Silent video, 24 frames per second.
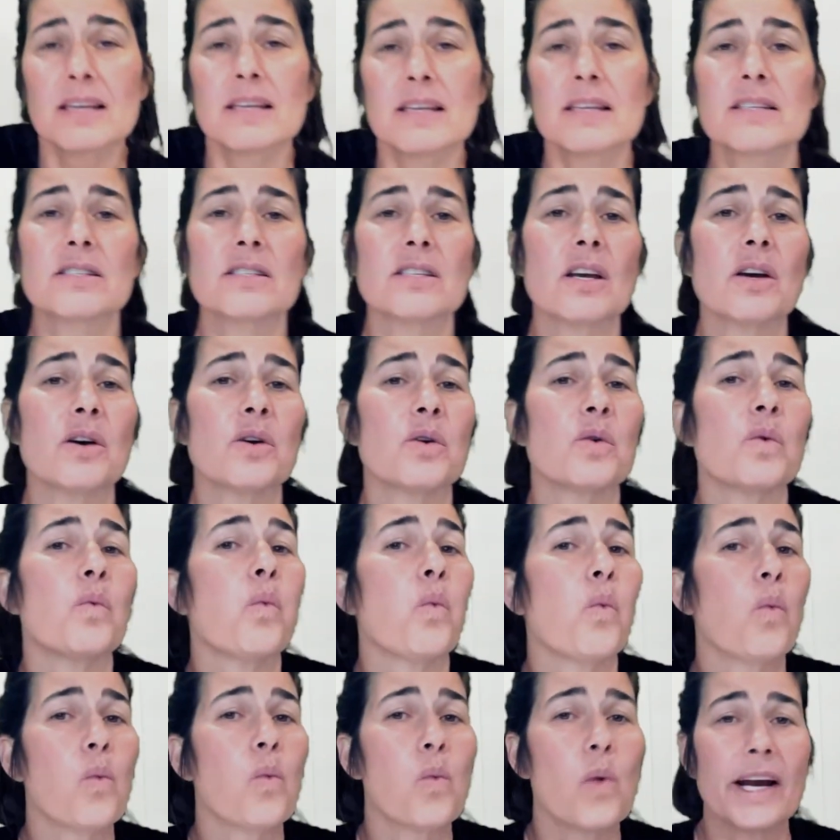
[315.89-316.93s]
So
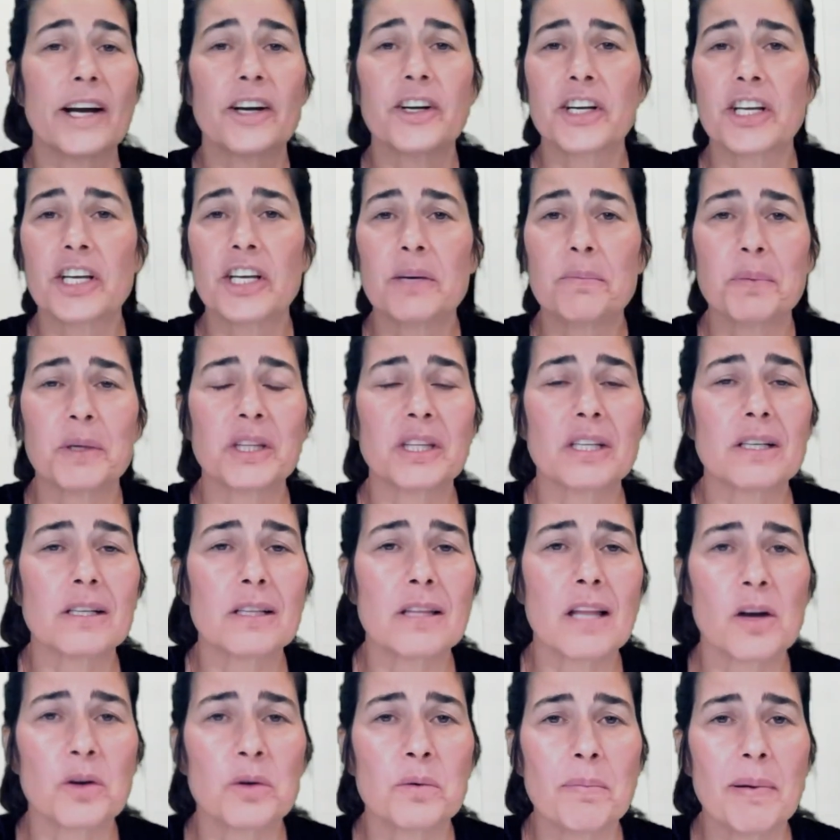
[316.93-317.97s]
where do you put the
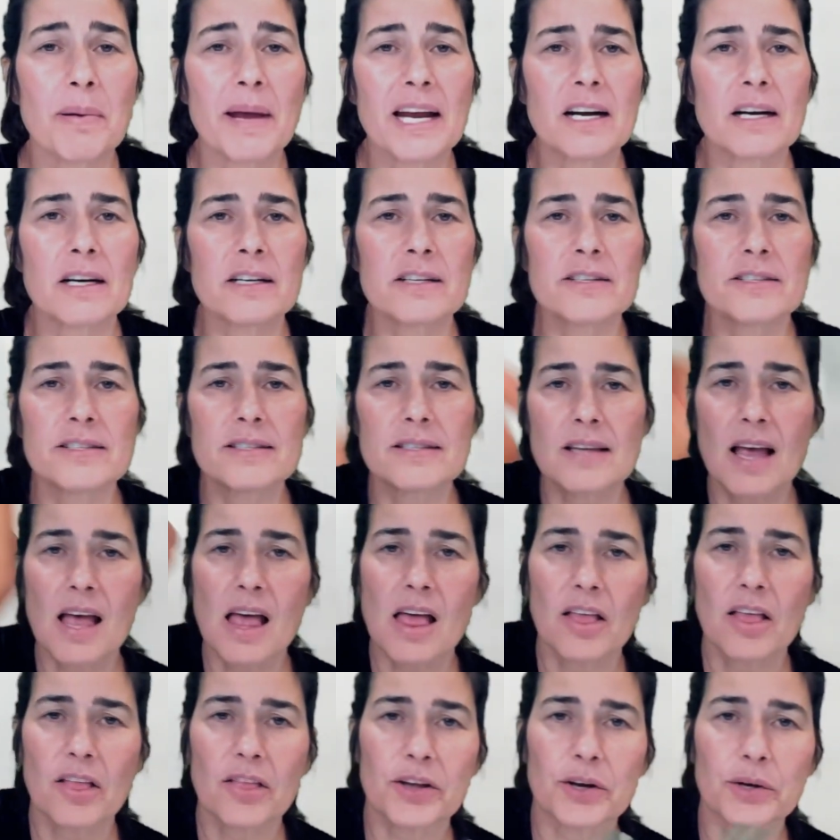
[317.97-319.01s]
lone pairs?
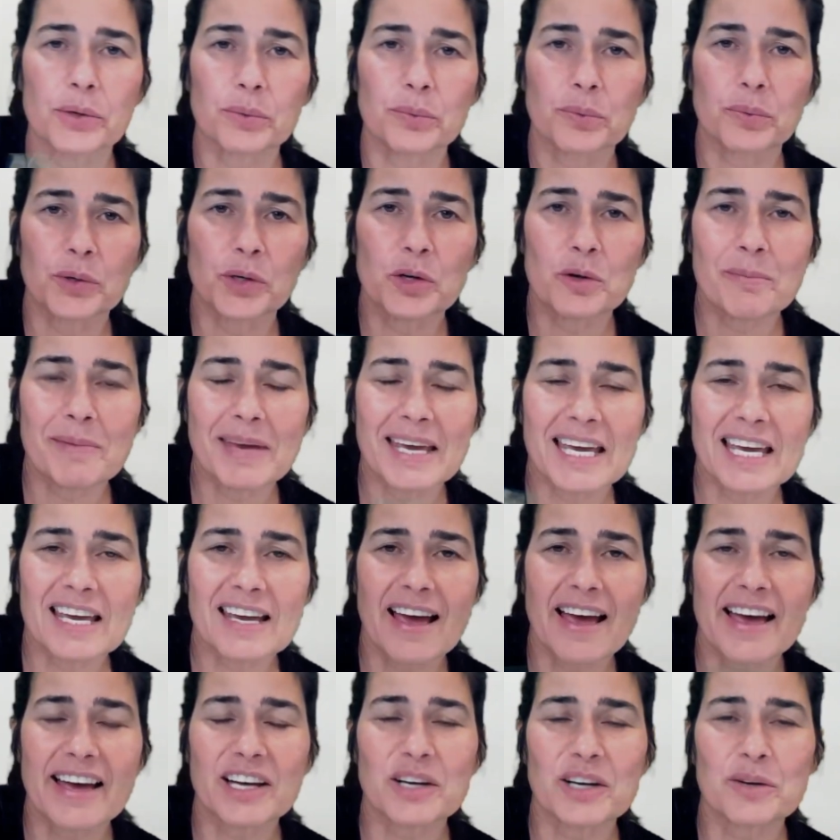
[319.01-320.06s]
The roomy
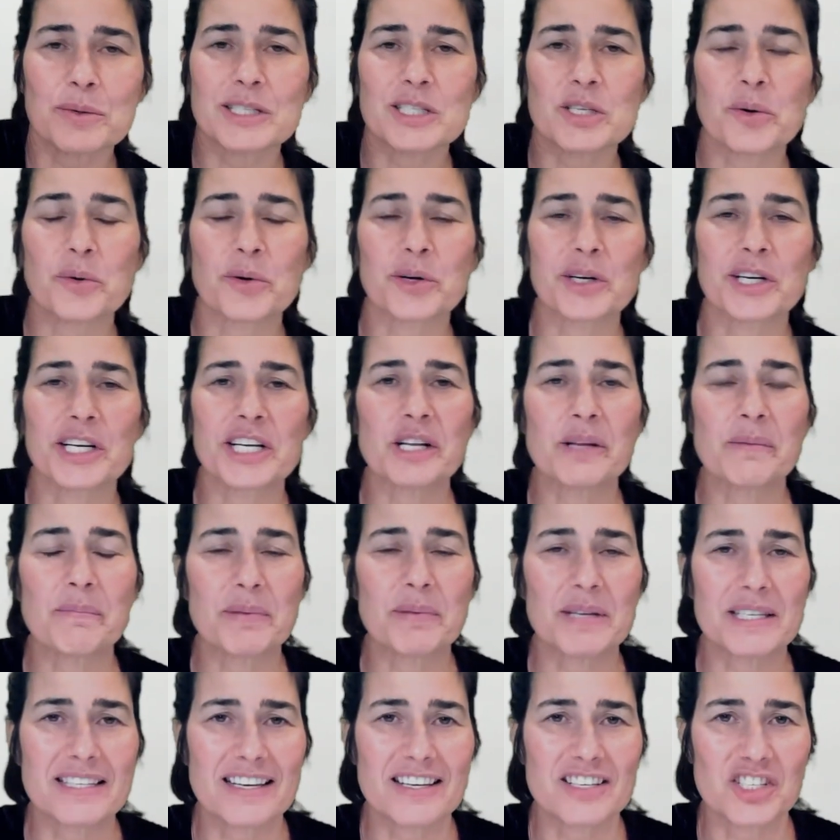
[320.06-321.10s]
equatorial
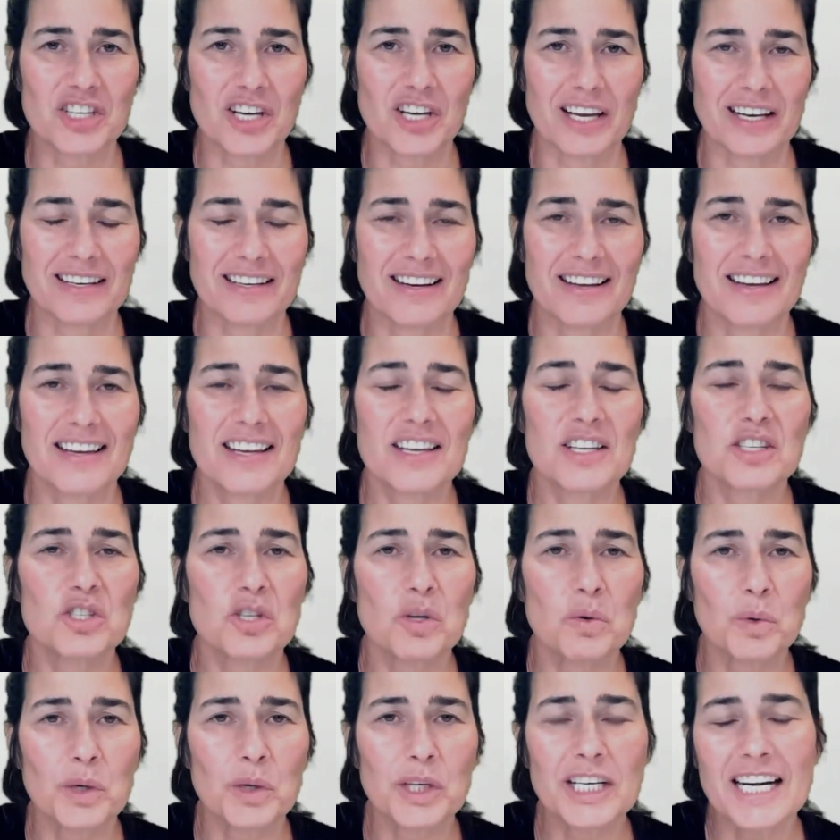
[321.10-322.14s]
position. So
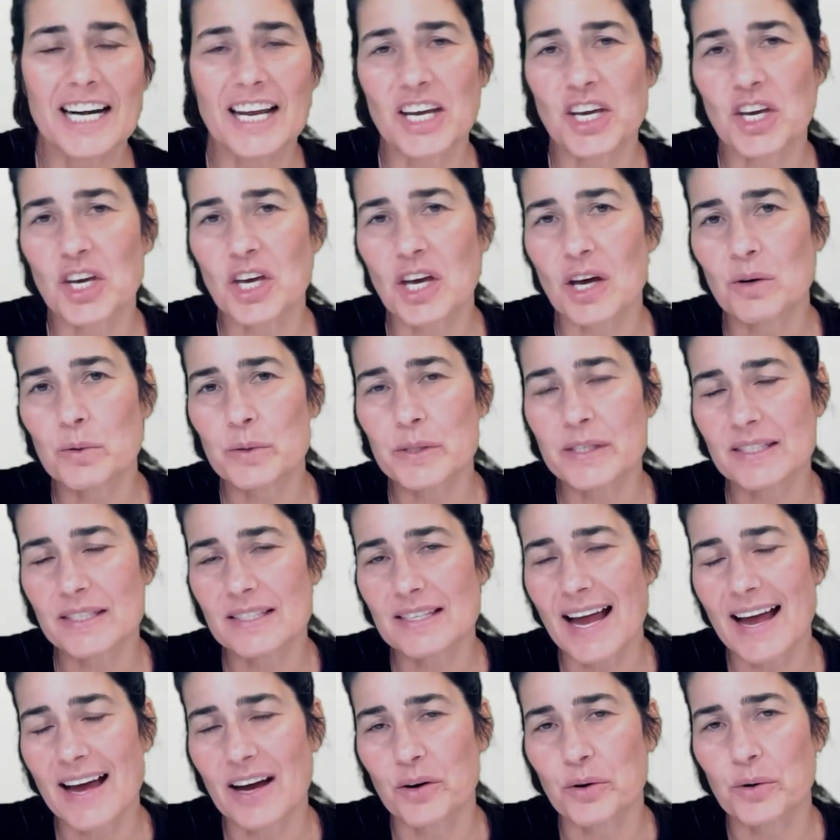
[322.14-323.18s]
we're going to ghost
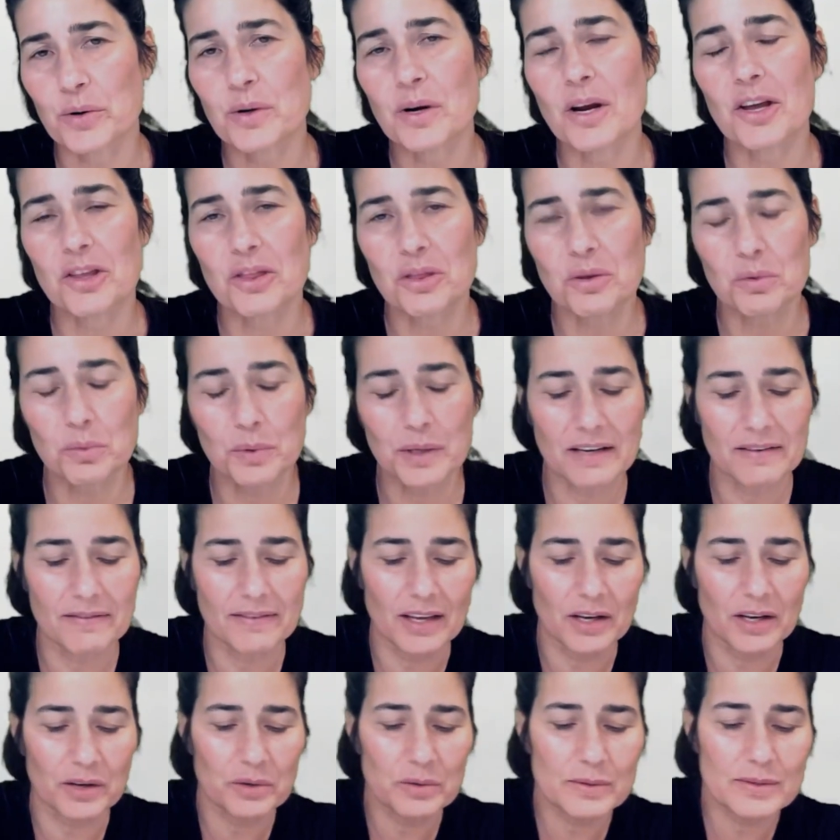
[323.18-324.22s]
out 3 of
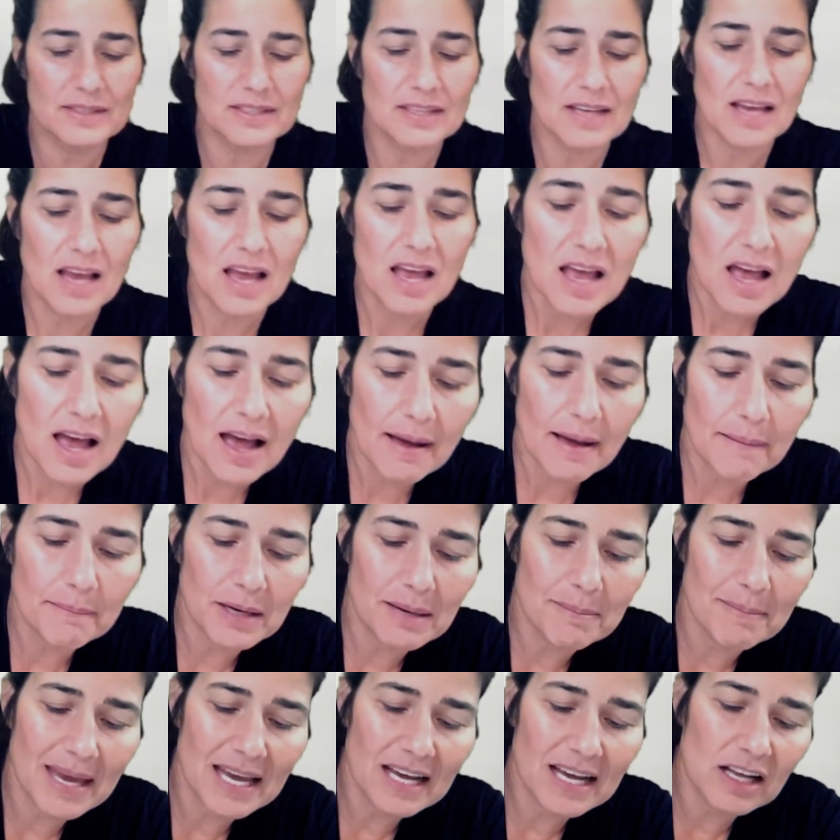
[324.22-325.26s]
those. I'm going to
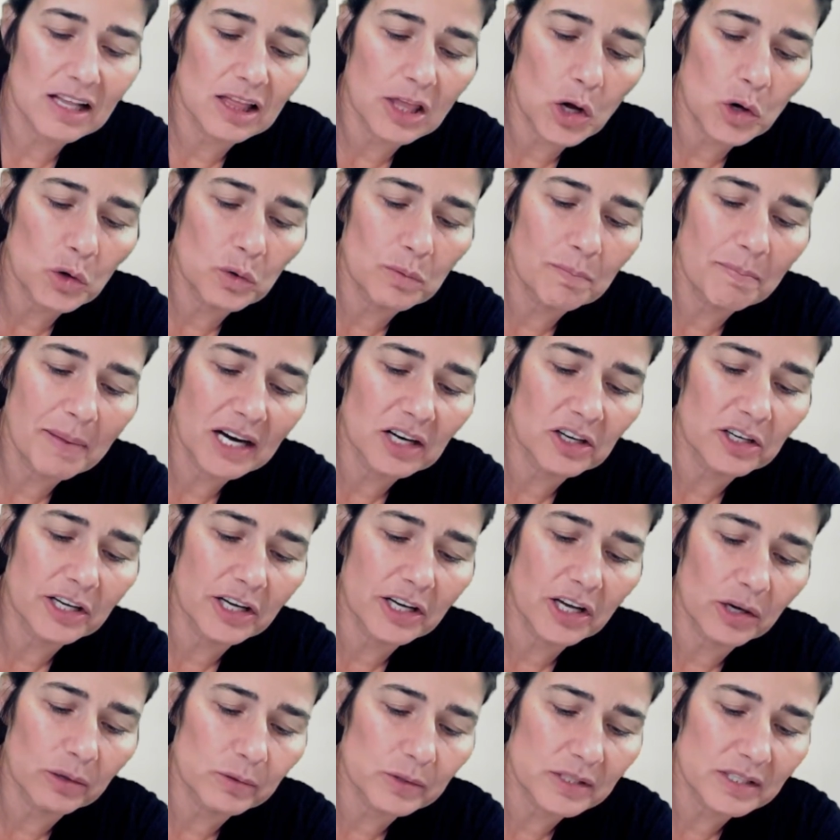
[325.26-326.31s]
make a lone pair
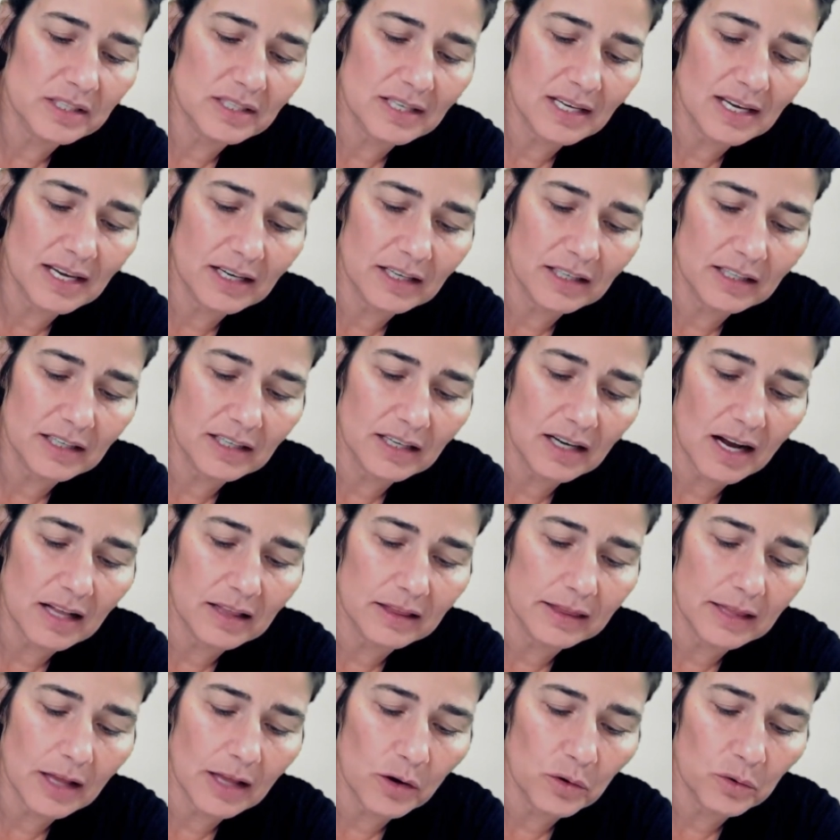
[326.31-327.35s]
ghost here, a
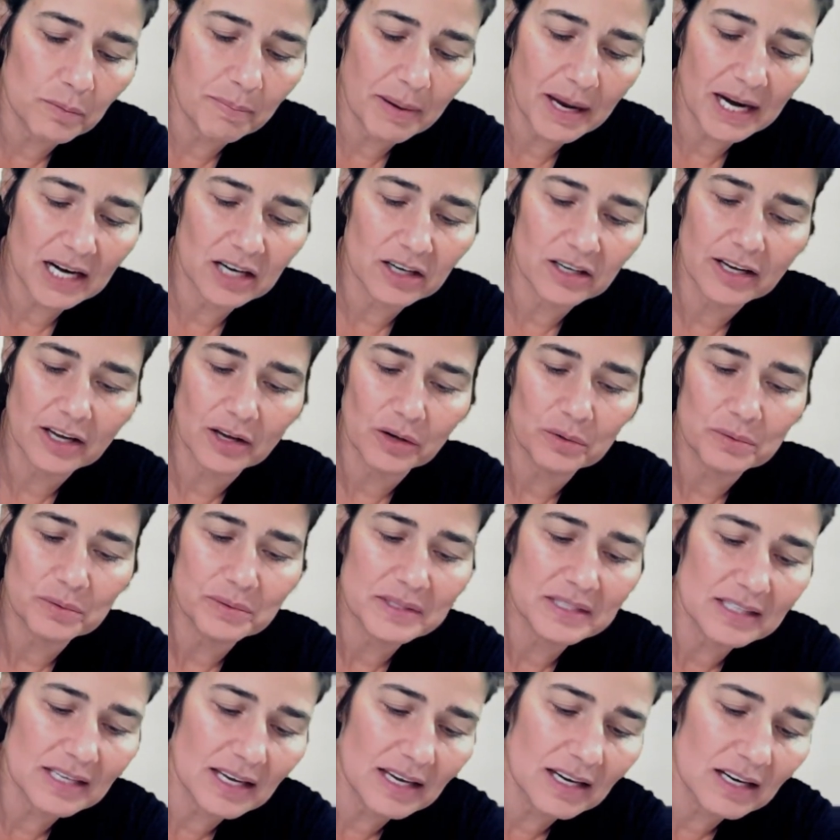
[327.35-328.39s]
lone pair
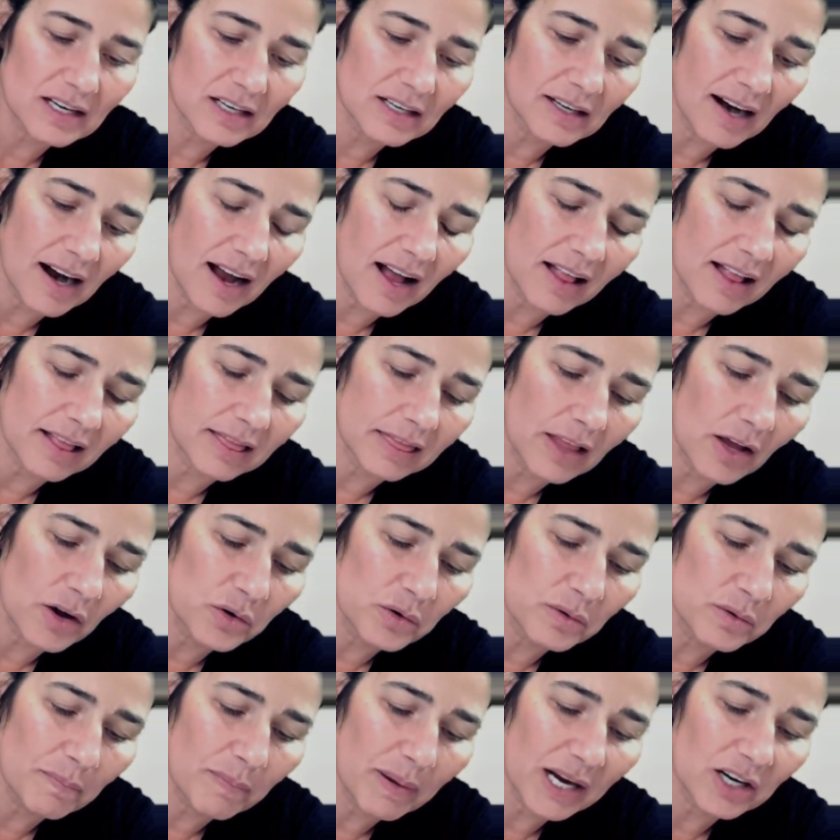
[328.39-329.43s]
ghost here, a
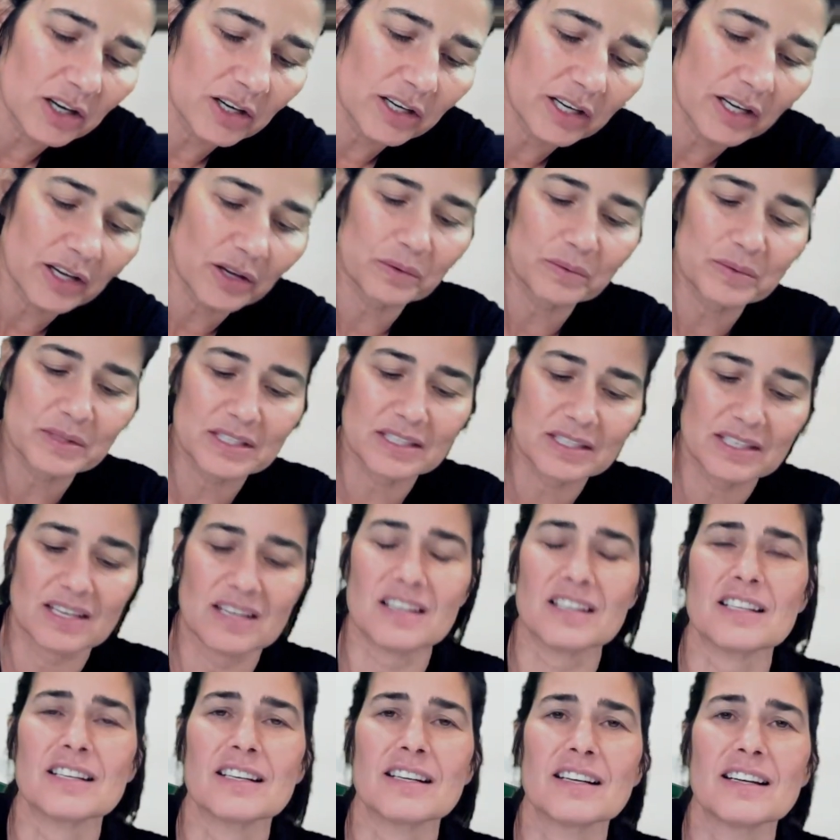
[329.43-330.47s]
lone pair ghost
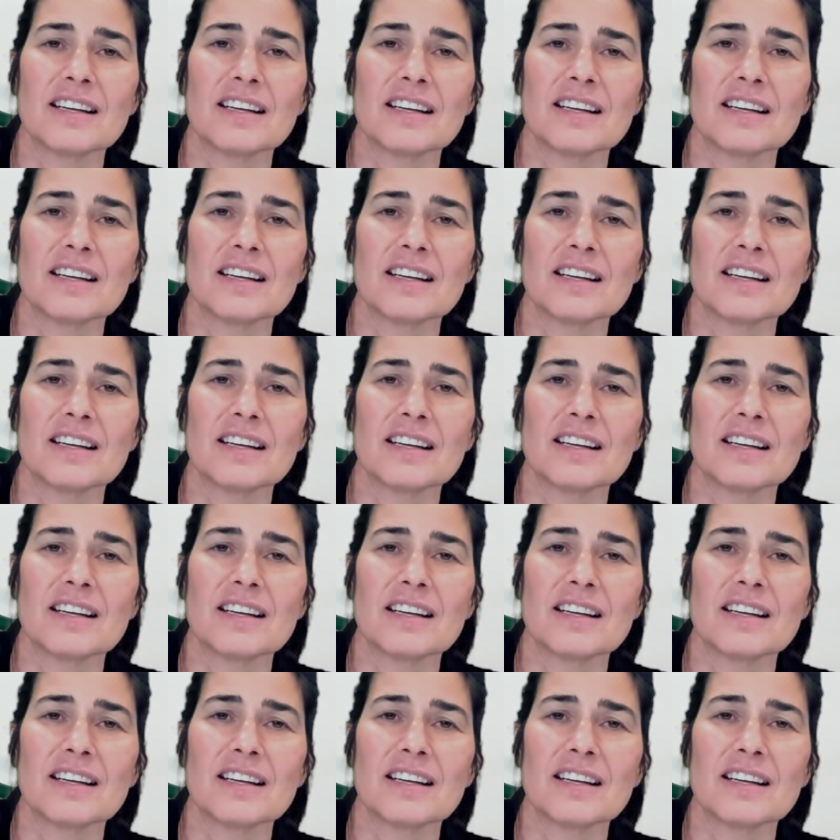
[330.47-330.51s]
here.